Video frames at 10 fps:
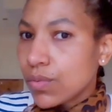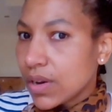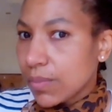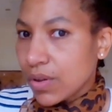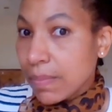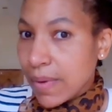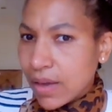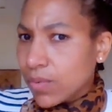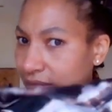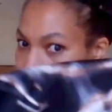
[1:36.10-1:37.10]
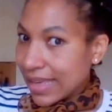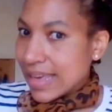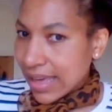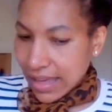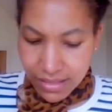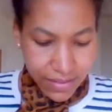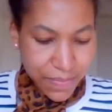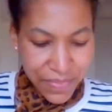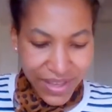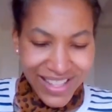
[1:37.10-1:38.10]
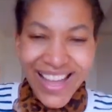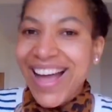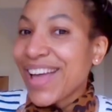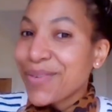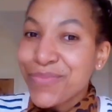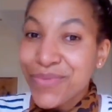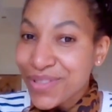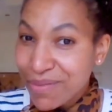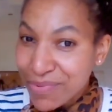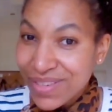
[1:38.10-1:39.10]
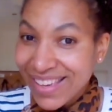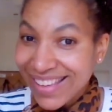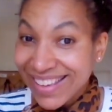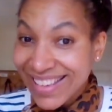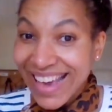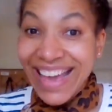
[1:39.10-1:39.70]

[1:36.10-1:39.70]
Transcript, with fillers: know what I'm going to make with it yet, but I would appreciate any